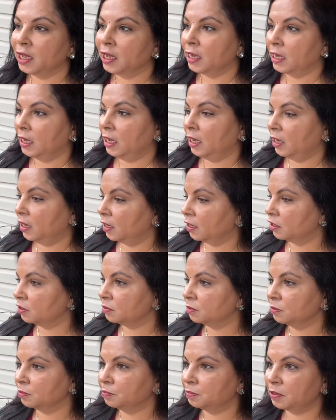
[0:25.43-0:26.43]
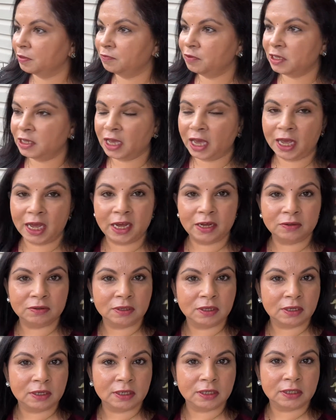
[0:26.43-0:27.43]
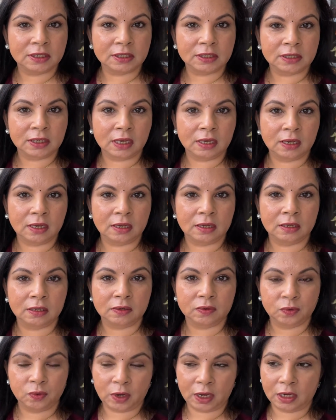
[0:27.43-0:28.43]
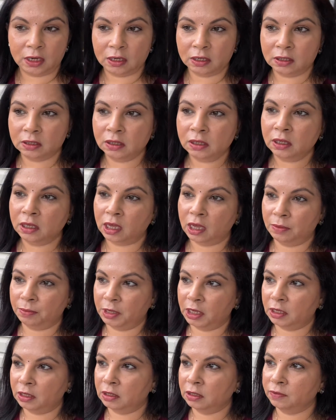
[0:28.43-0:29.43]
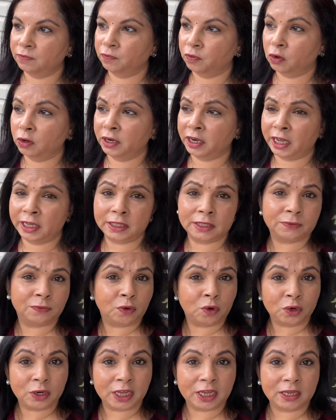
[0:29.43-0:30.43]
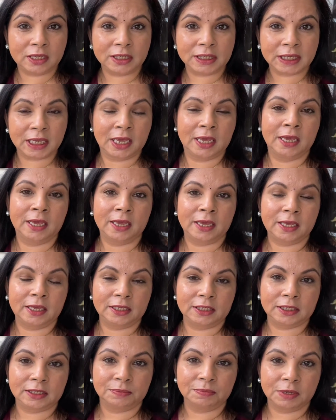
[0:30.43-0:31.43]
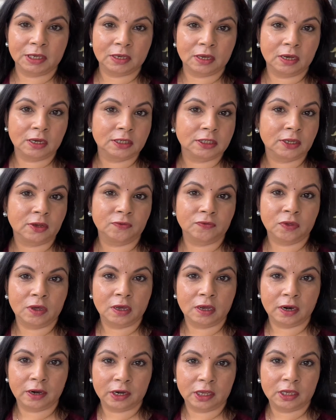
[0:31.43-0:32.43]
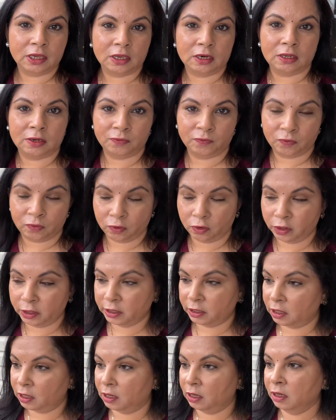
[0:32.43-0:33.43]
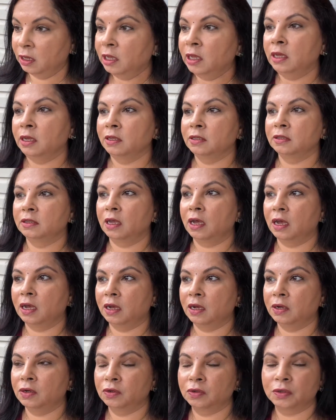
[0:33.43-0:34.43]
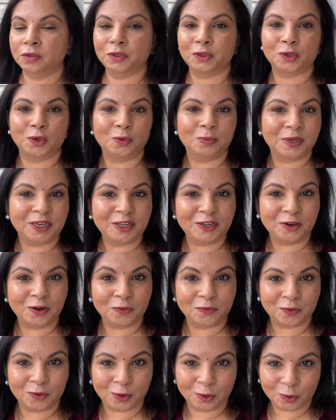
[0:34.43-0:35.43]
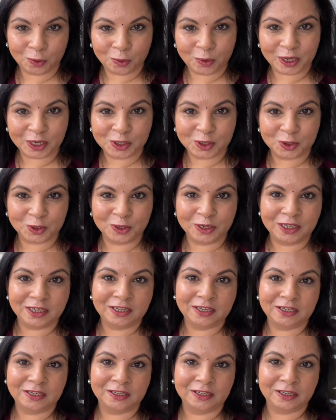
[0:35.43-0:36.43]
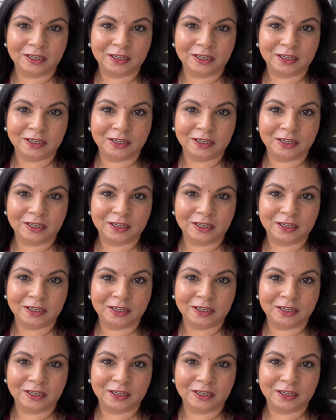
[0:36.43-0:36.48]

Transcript: But we have this rain coming for next 4 days is because of the hurricane in Florida. Now, so many of you actually